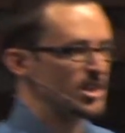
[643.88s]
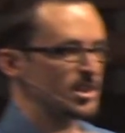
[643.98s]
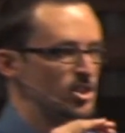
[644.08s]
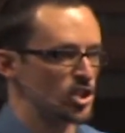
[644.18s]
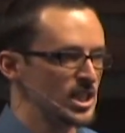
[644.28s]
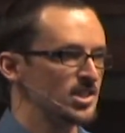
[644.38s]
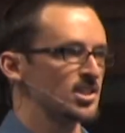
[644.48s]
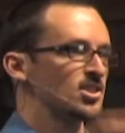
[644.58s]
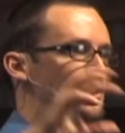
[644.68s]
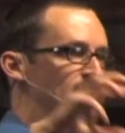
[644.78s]
says that
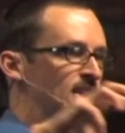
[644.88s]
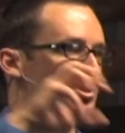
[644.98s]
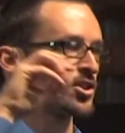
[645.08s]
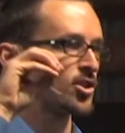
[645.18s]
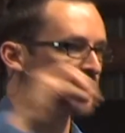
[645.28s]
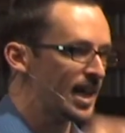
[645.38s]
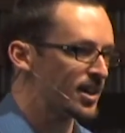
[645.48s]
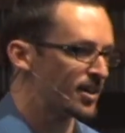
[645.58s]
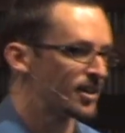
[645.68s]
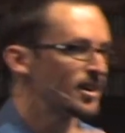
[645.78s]
Jesus is the
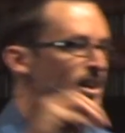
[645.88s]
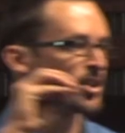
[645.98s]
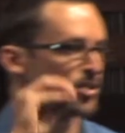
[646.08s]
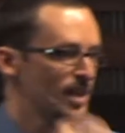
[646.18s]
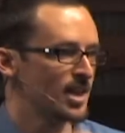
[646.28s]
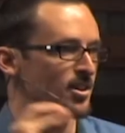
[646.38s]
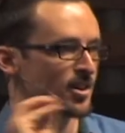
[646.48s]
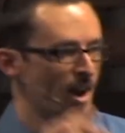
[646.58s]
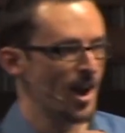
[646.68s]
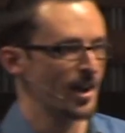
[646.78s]
creator,
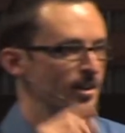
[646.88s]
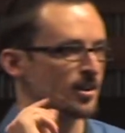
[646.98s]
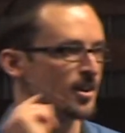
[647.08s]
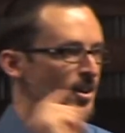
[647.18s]
creator God.